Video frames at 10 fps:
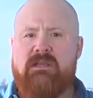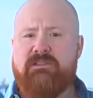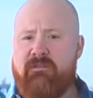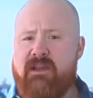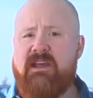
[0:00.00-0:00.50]

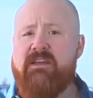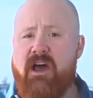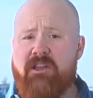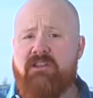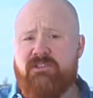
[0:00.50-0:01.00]
So Vidalia
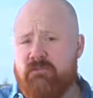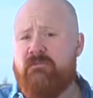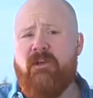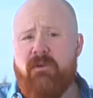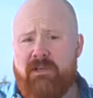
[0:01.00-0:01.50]
onions are
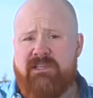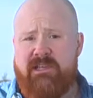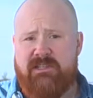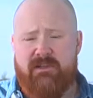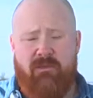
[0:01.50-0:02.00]
very
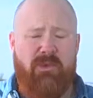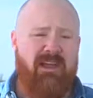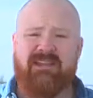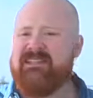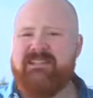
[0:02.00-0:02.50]
seasonal, and we
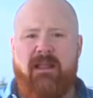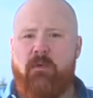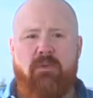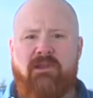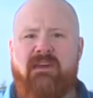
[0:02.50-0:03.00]
like to
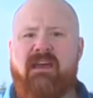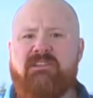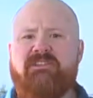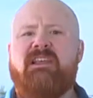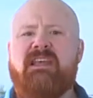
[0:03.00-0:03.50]
celebrate that
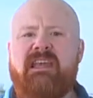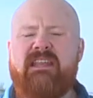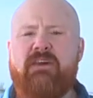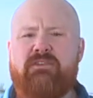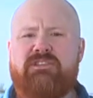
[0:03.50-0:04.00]
just like
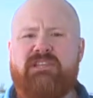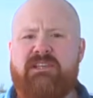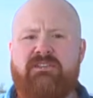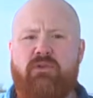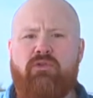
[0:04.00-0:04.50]
any other
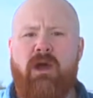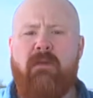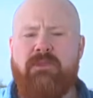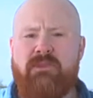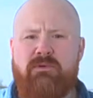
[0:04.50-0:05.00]
seasonal
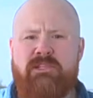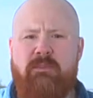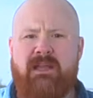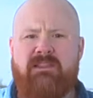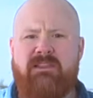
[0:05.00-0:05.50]
crop that you
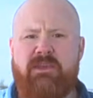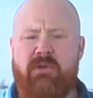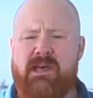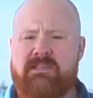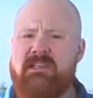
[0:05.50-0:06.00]
expect in the
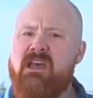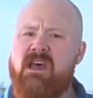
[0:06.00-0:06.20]
U.S.